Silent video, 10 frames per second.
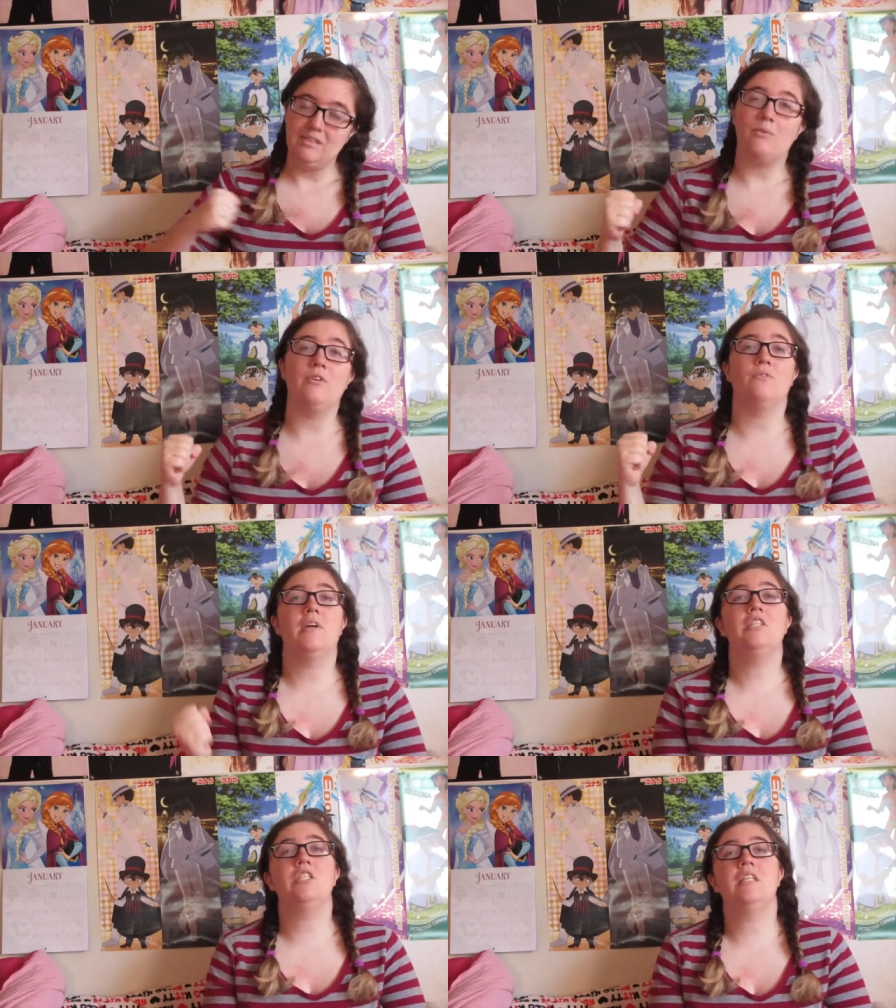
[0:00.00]
when you're
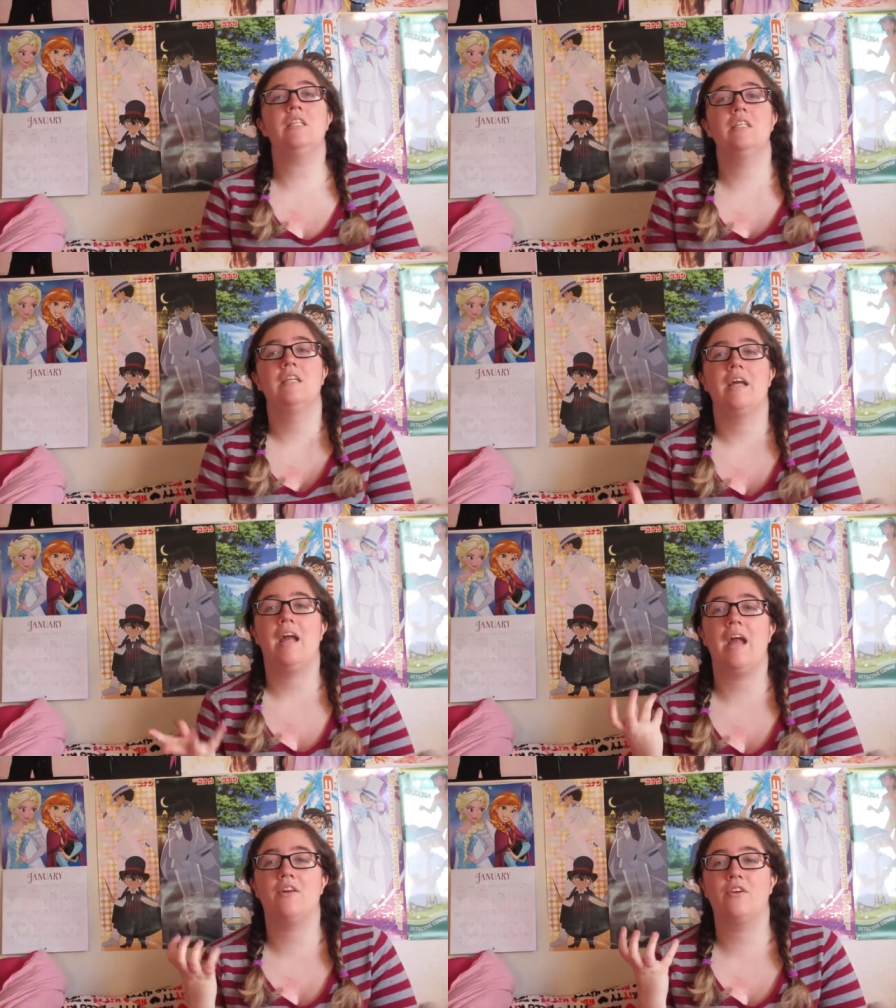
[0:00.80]
rushing,
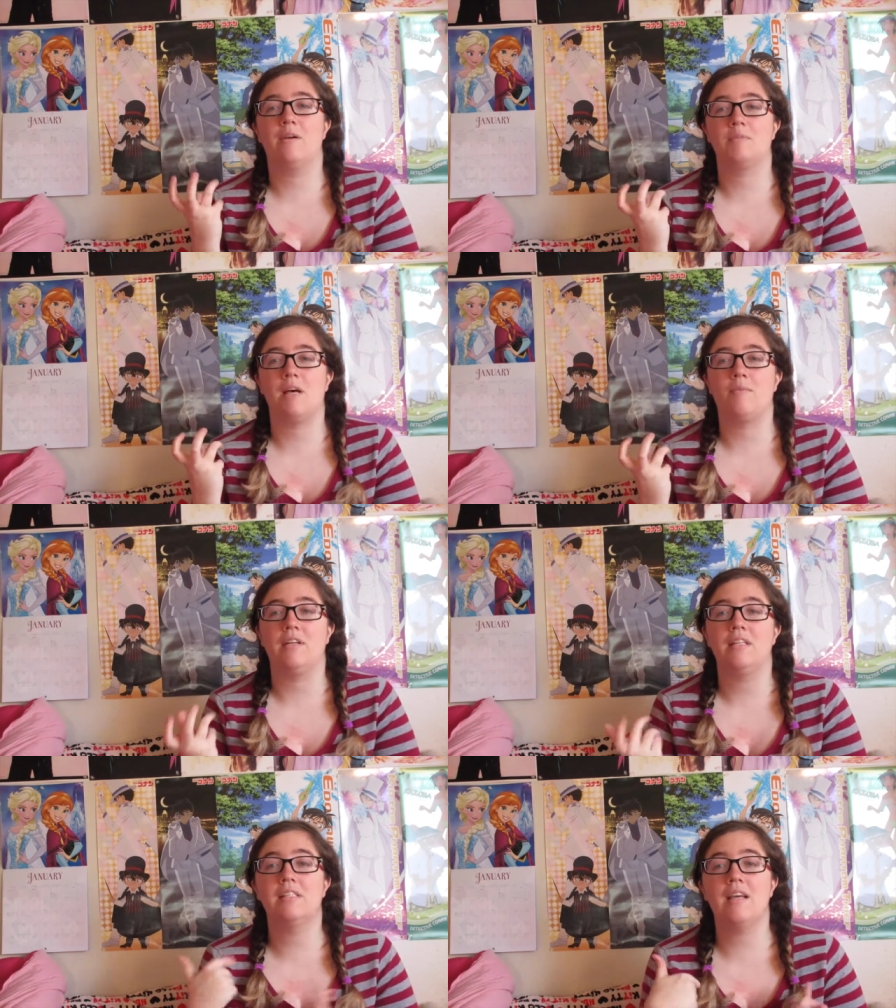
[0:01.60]
hand cramps happen.
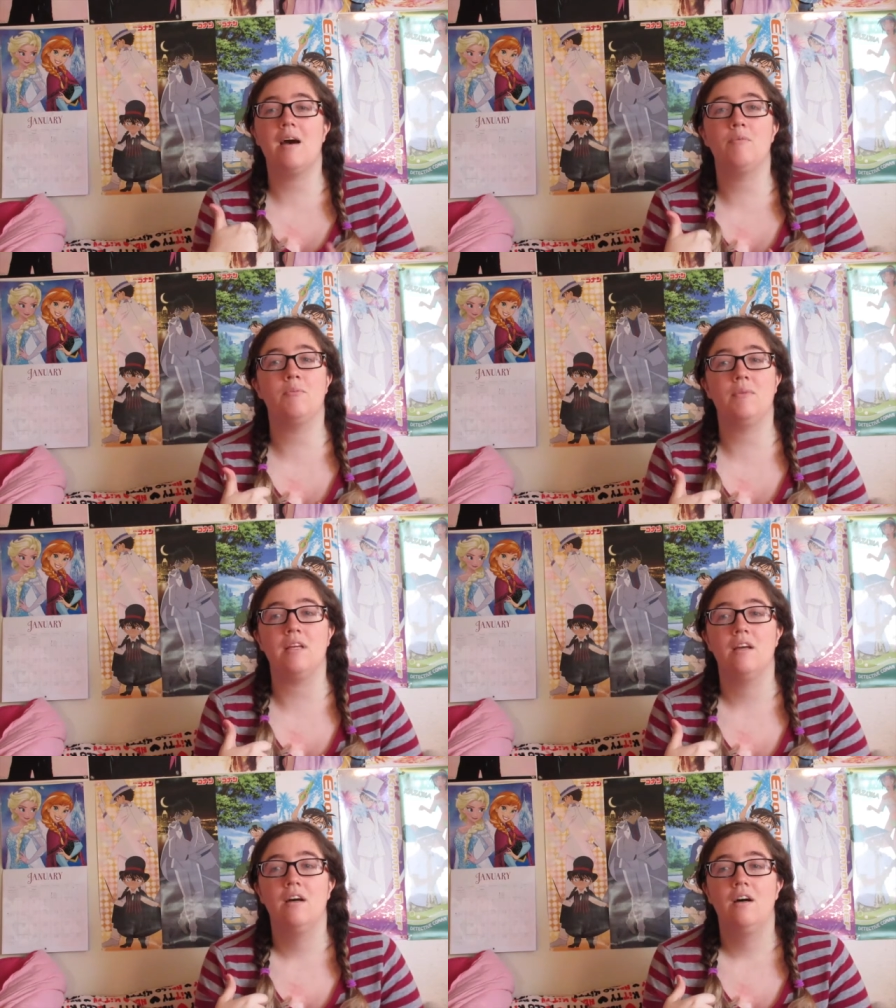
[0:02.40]
At least they happen to me.